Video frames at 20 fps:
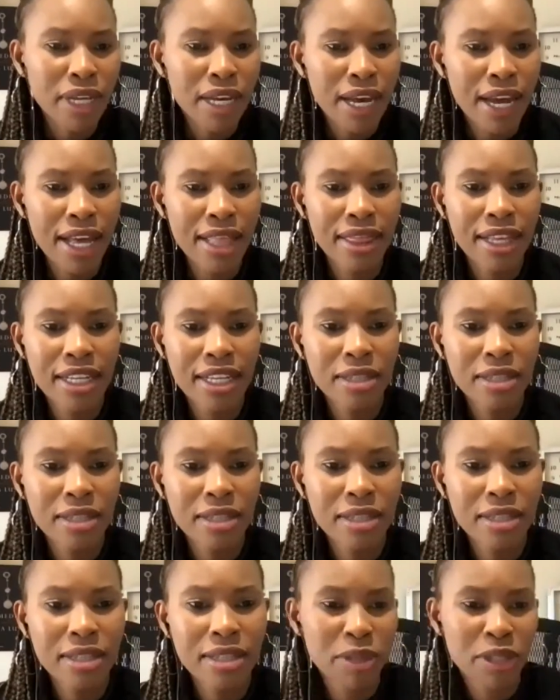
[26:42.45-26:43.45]
And that
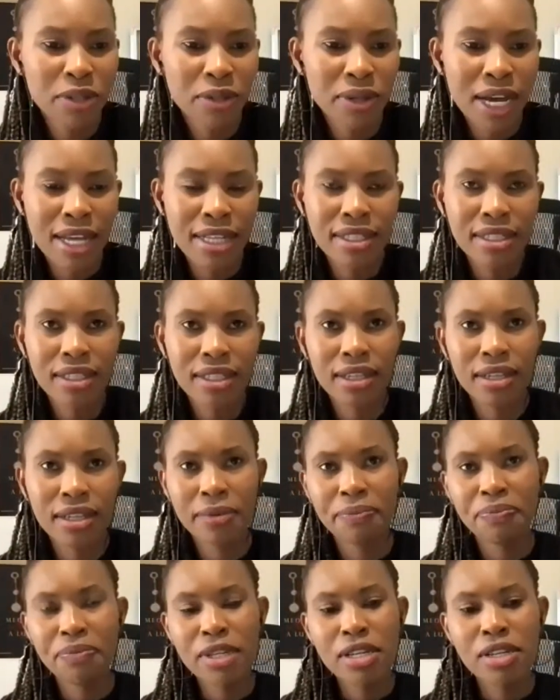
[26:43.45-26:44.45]
brings me to ask,
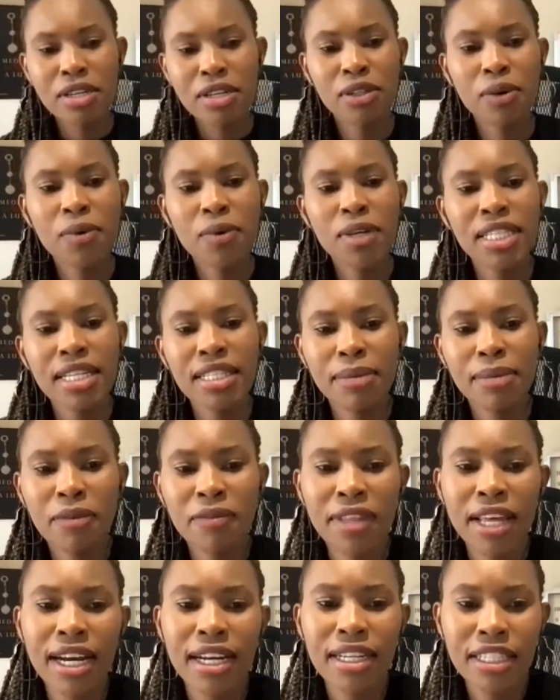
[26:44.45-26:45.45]
so what are some of
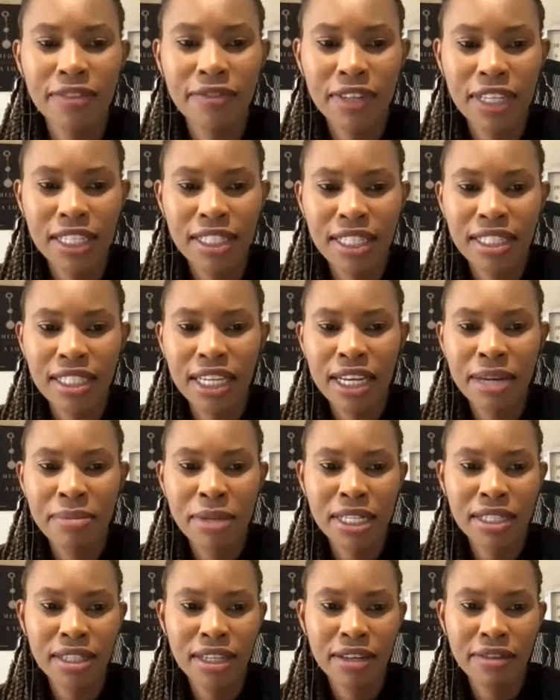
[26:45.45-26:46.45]
the activities that
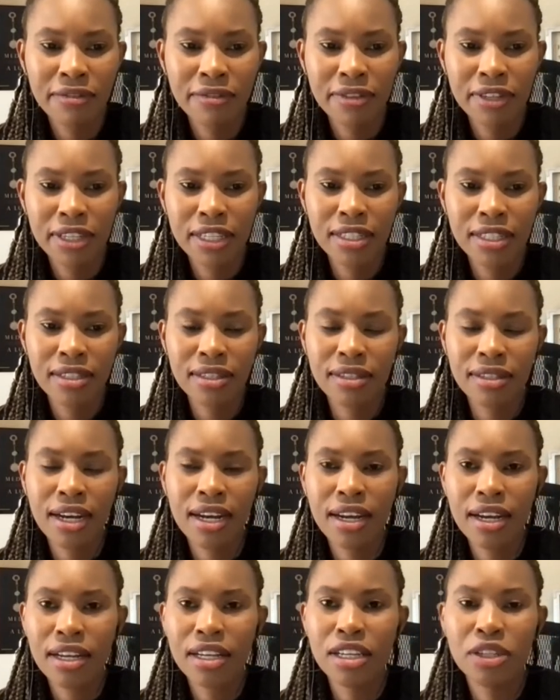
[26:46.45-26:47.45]
MSF is
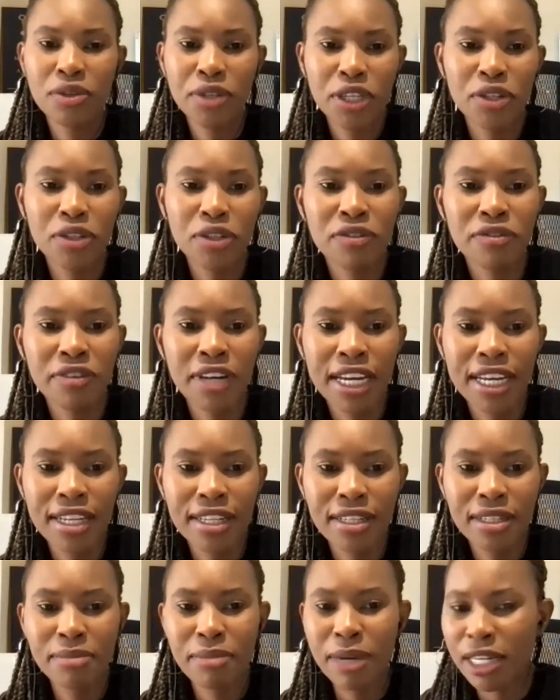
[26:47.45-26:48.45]
currently doing to fight
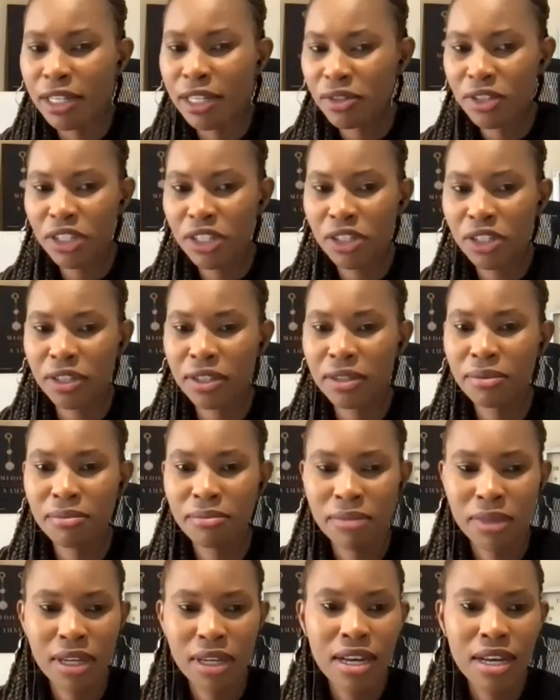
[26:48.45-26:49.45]
malnutrition?
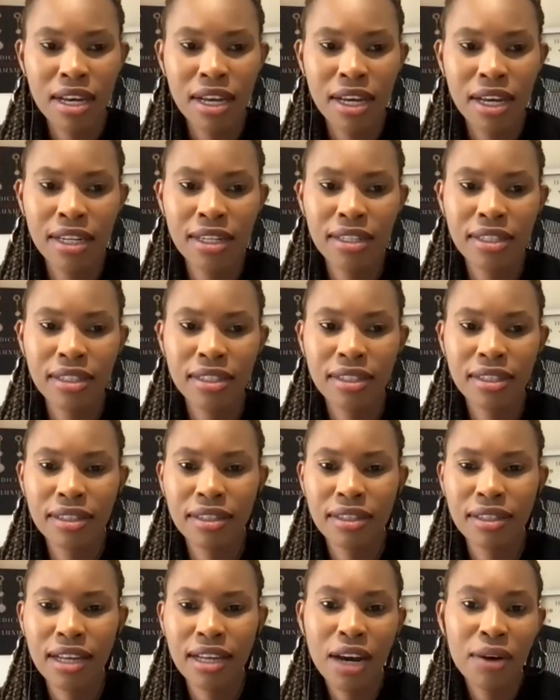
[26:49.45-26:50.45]
And
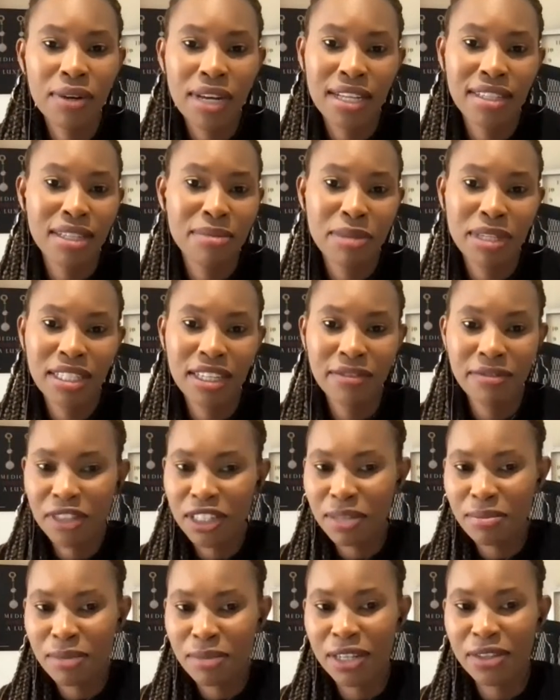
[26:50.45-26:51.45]
how does MSF
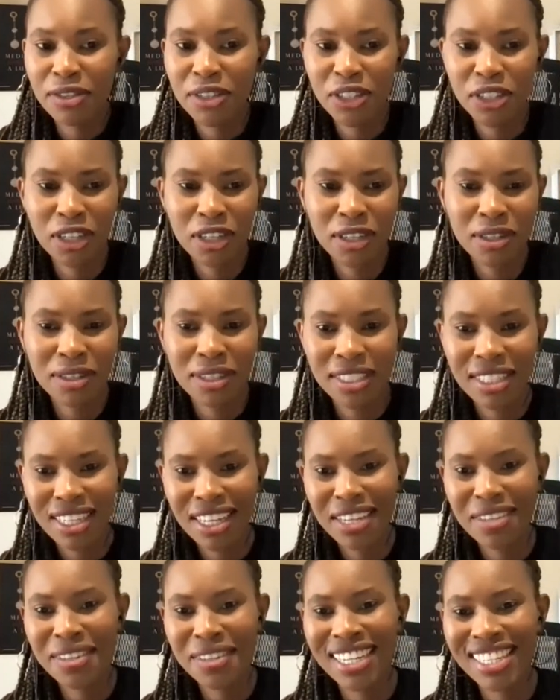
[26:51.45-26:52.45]
treat malnutrition? Dana,
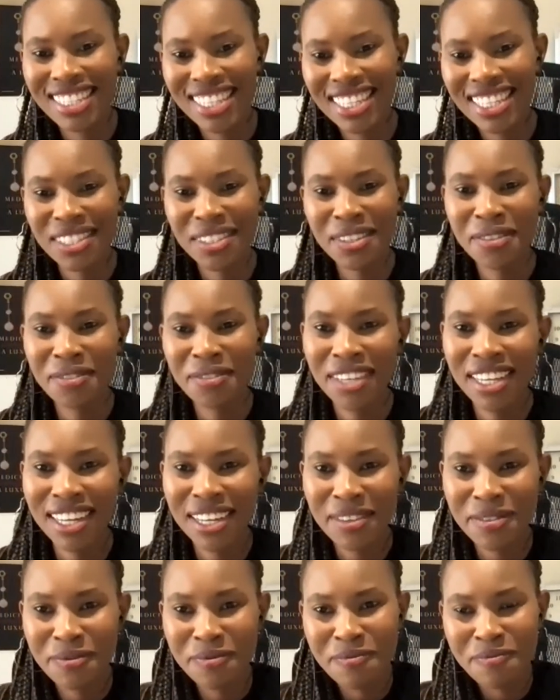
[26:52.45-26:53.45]
you can start us off here.